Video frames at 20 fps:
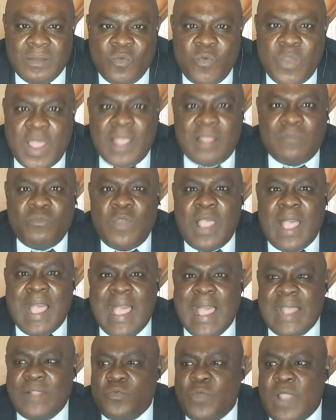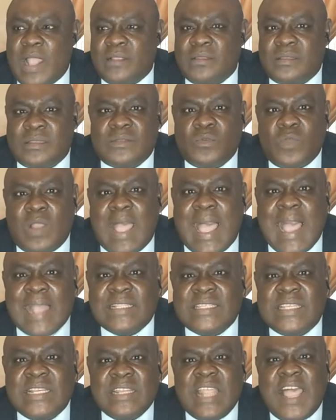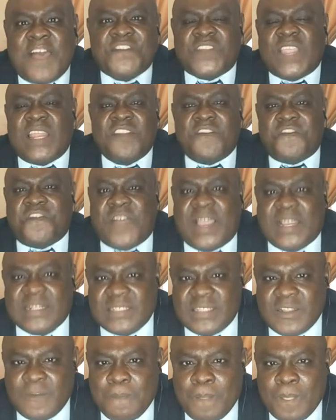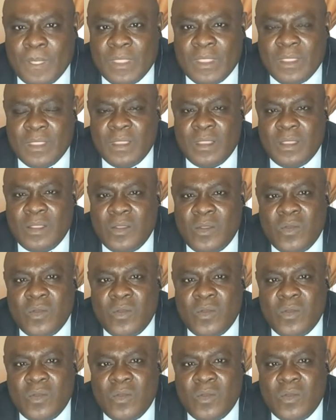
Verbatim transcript: We are, we are, we are acting after the fact. Mm-hmm.